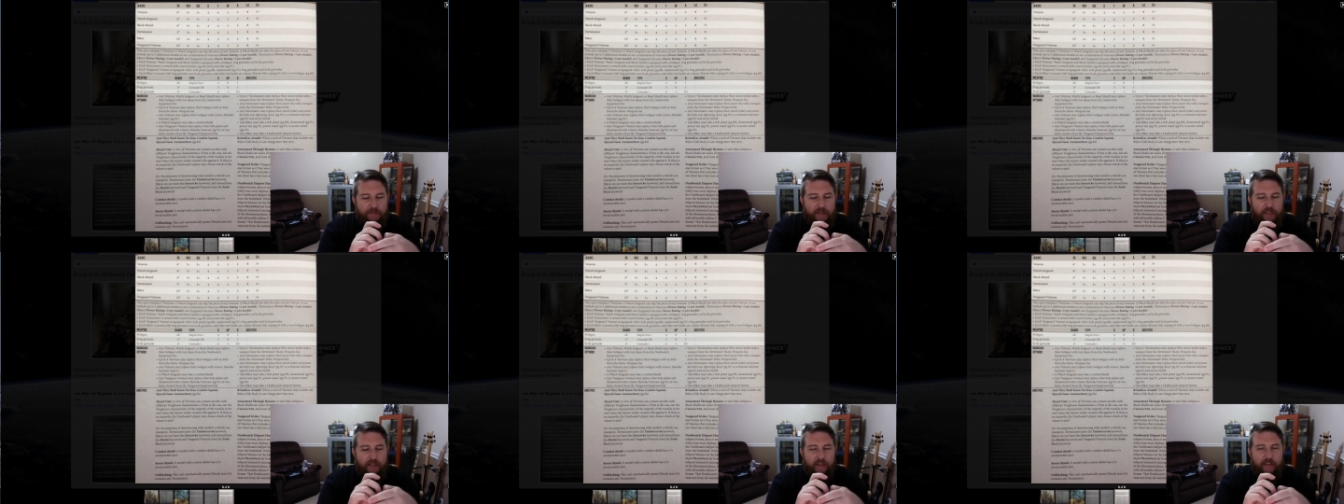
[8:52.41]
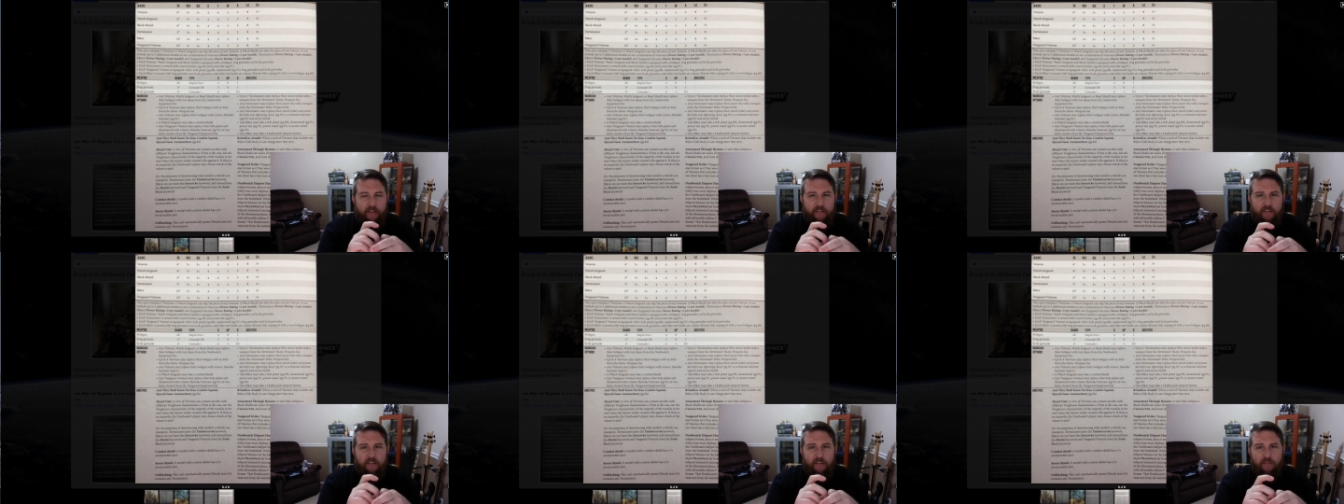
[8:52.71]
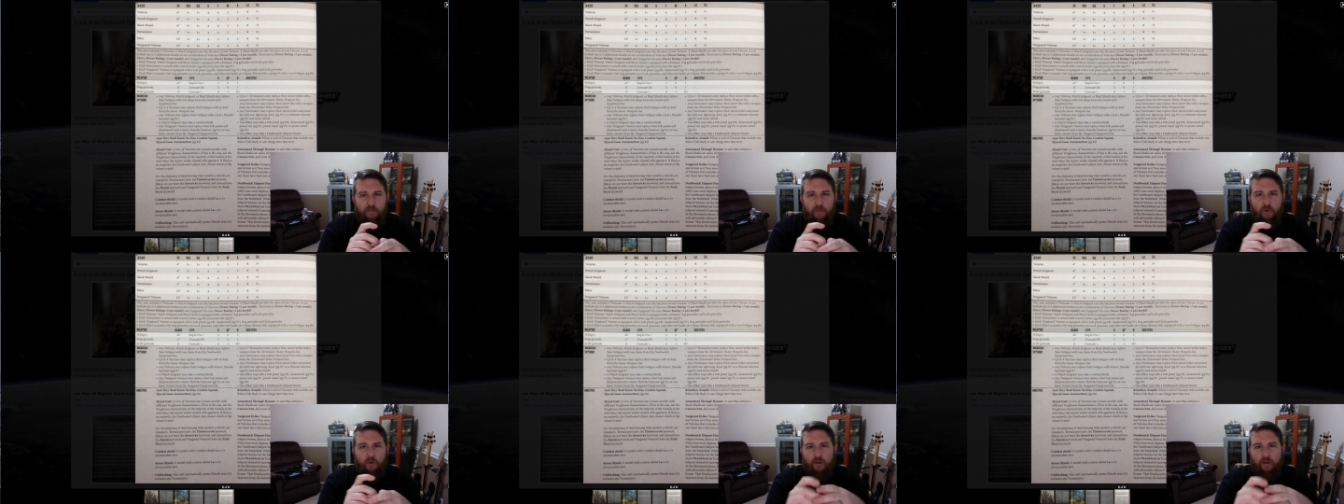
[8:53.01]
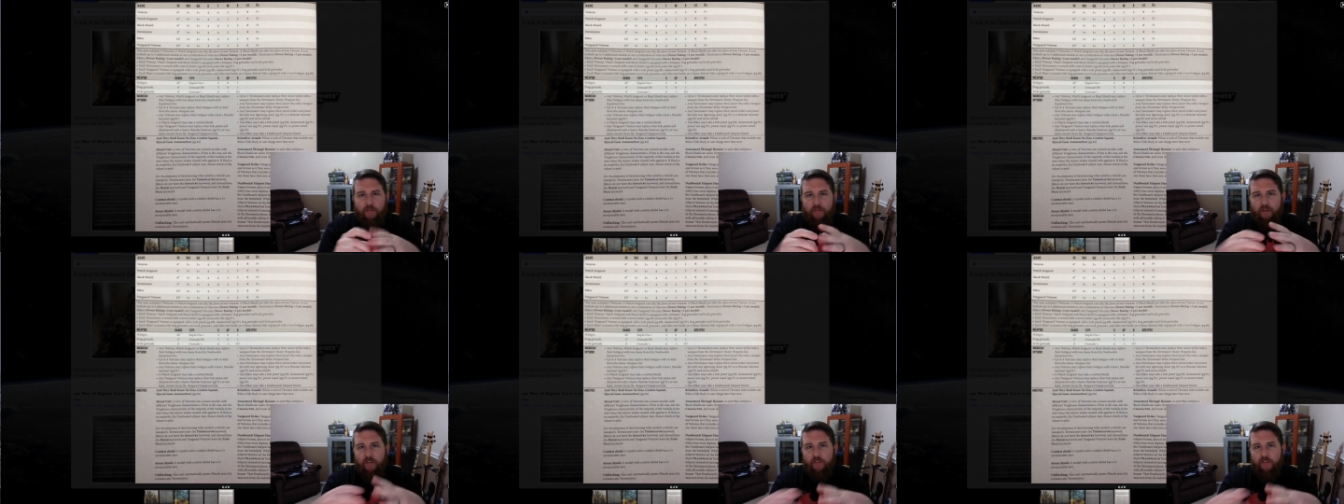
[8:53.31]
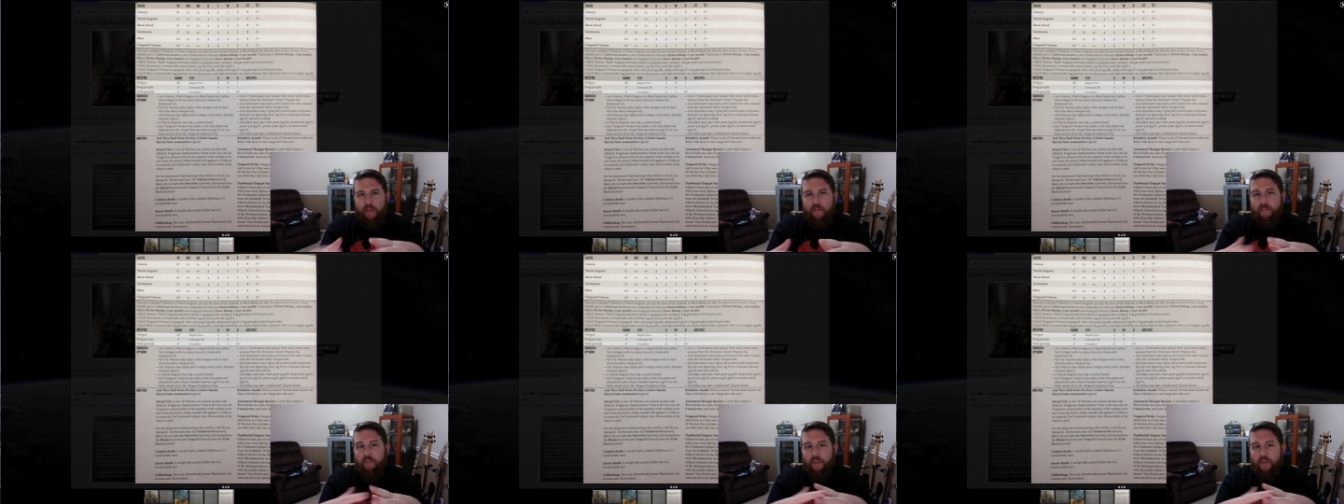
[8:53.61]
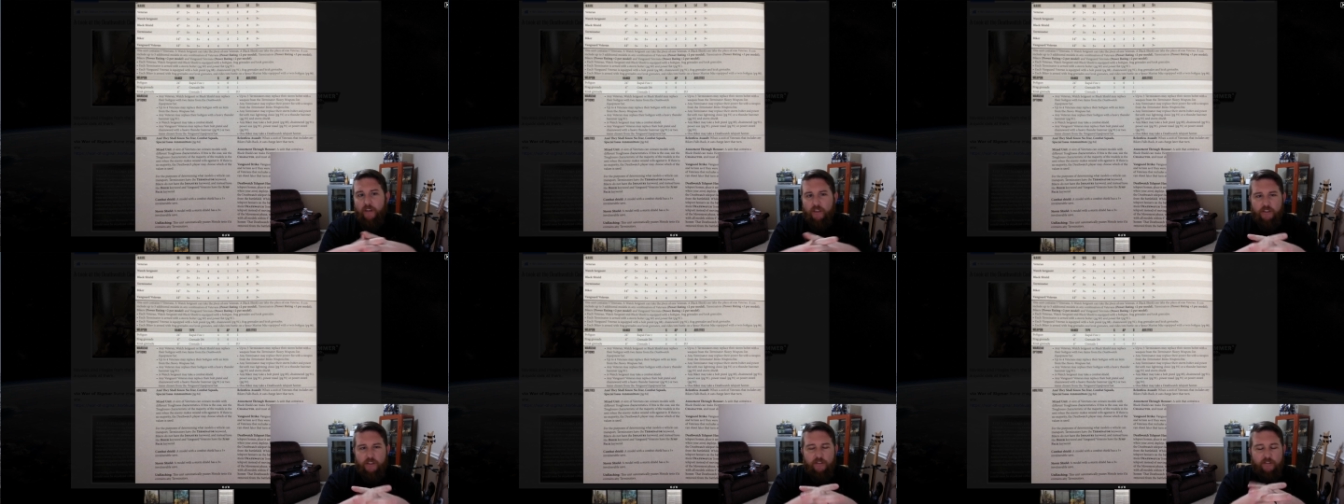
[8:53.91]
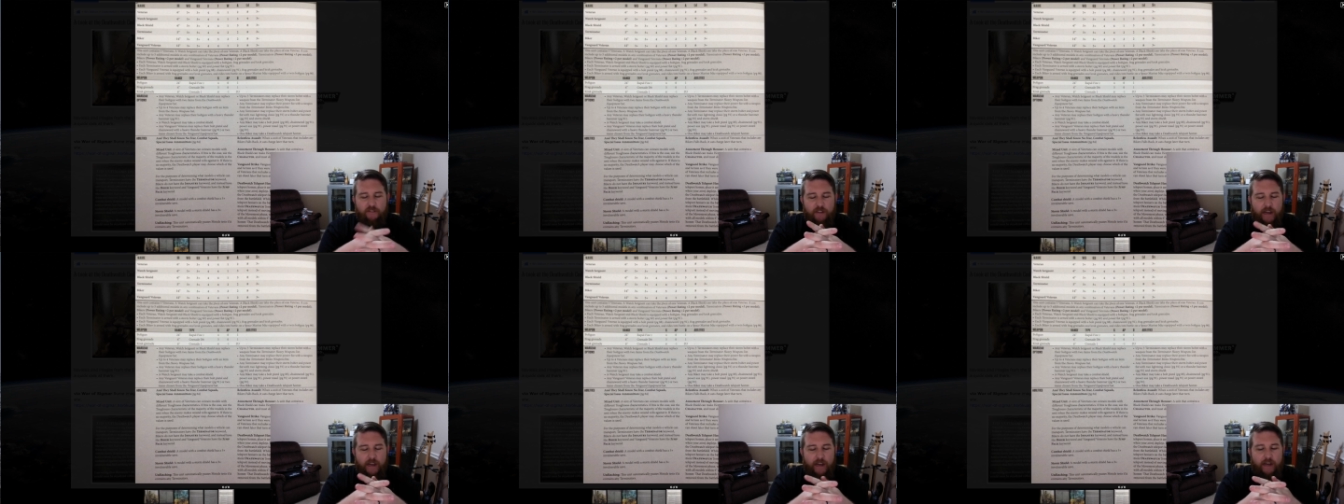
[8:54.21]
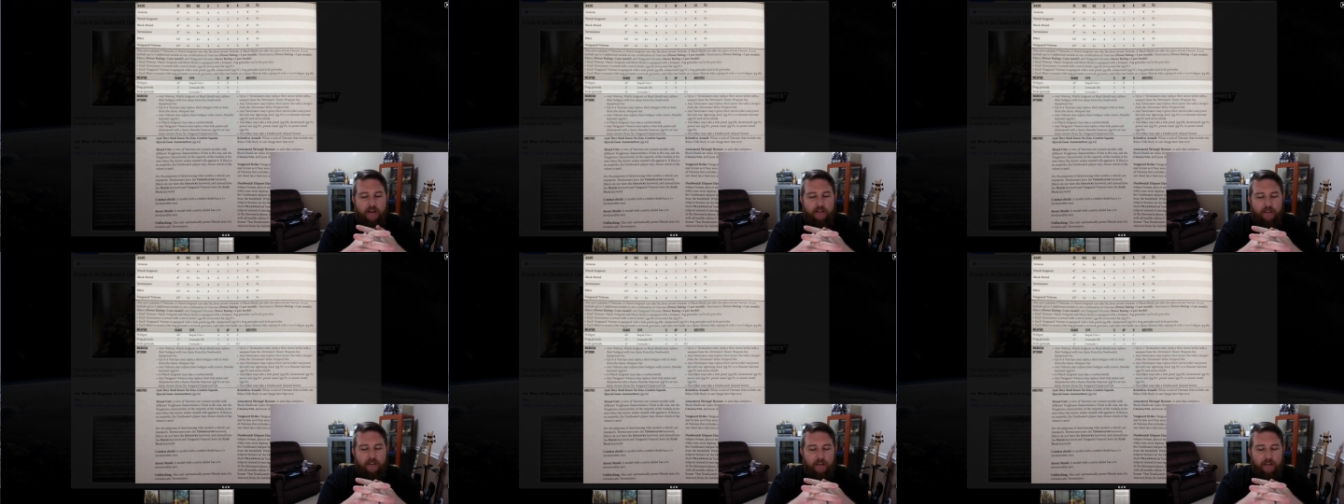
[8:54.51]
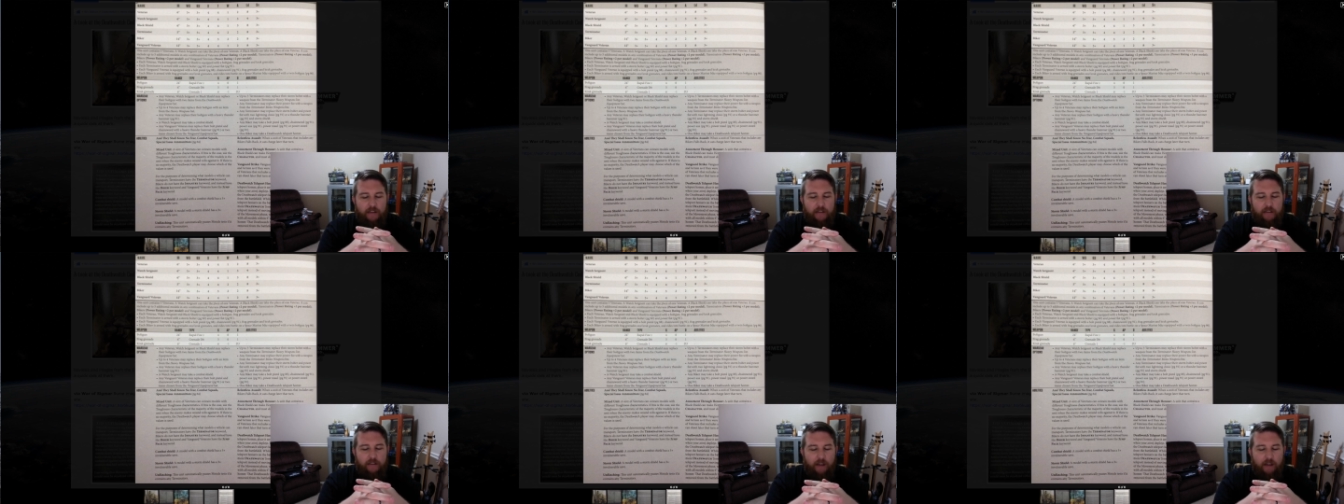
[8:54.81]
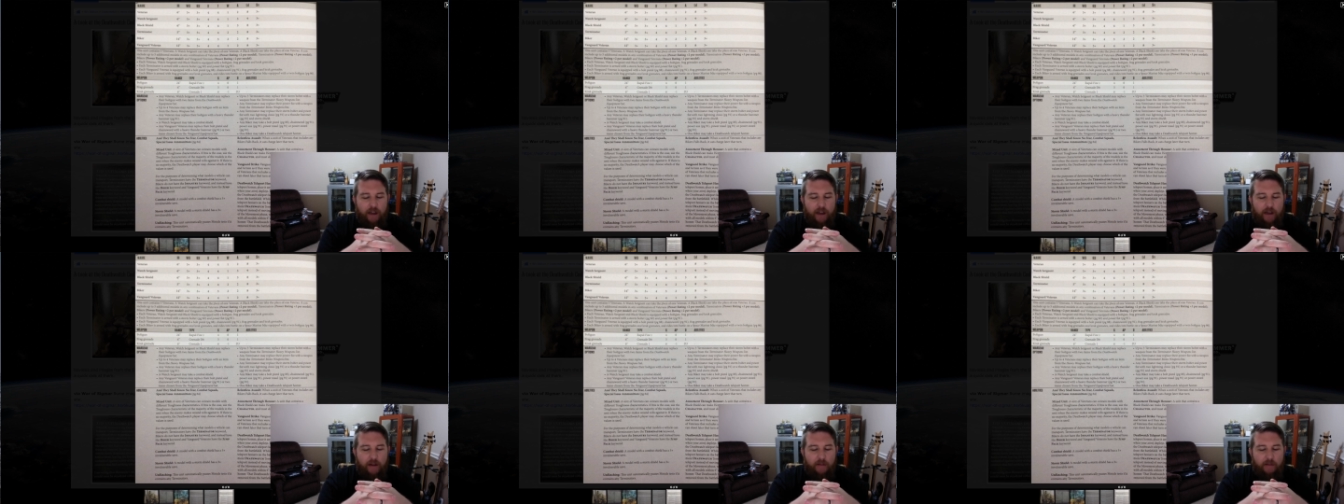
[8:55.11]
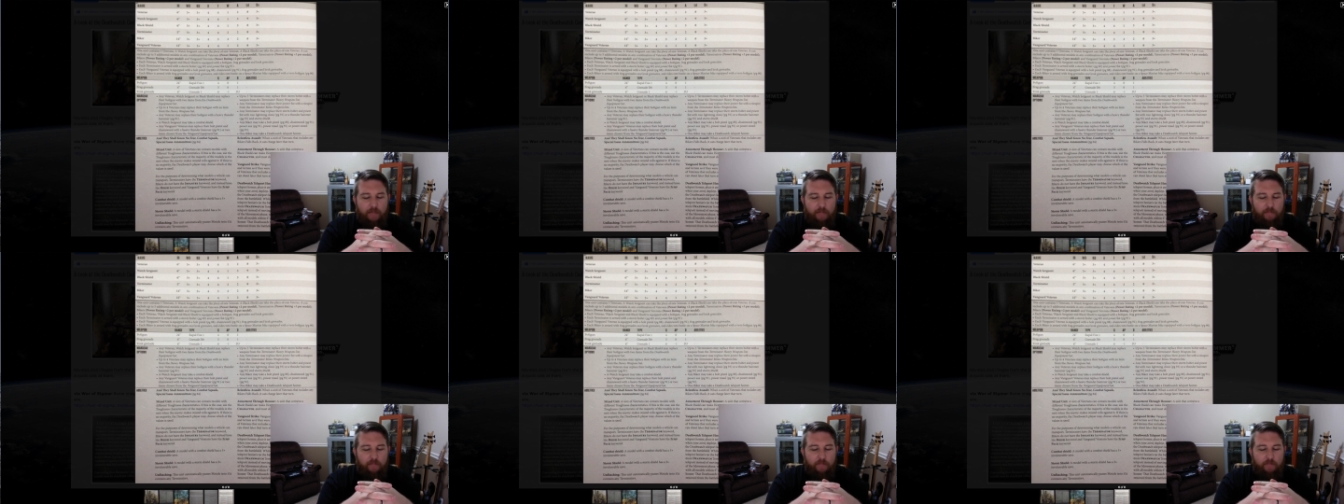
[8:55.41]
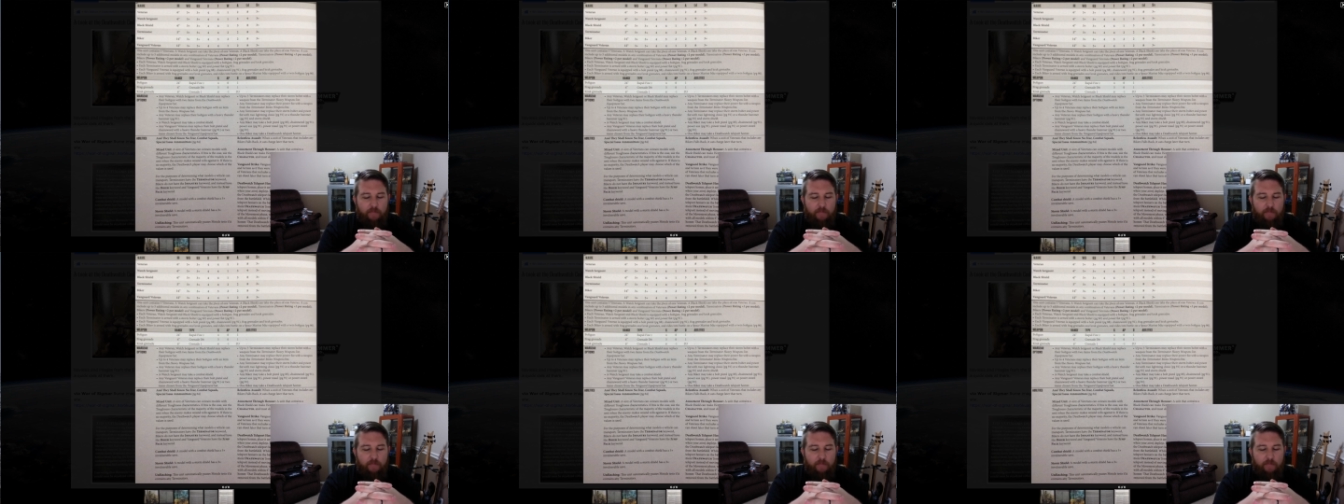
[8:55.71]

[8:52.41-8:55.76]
and then this is more of your seventh edition style um,